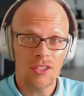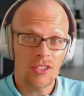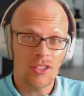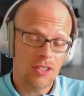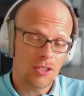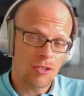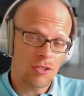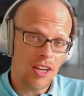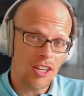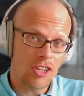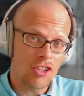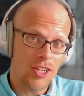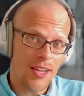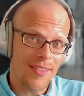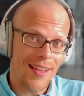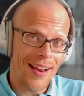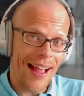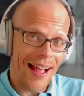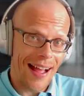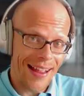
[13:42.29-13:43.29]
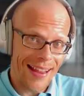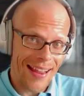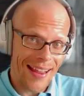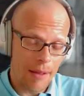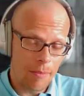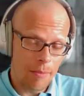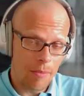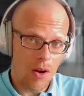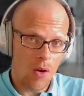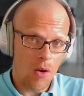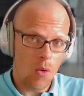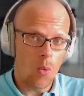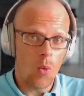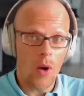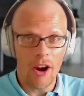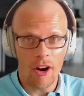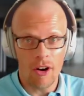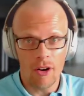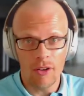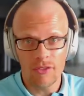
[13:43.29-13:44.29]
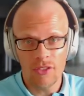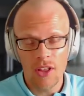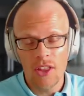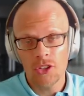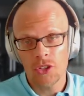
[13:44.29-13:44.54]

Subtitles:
strategy that I am aware of